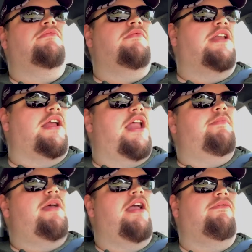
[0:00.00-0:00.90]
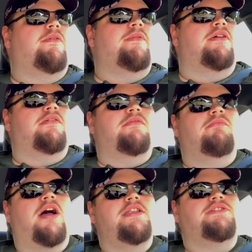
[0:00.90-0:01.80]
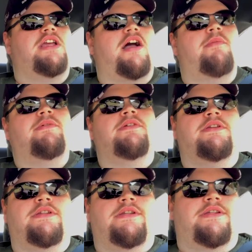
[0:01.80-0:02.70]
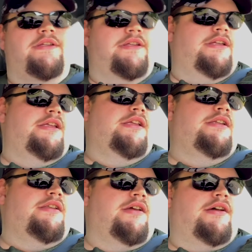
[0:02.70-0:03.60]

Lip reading: when I got it back from the body shop, and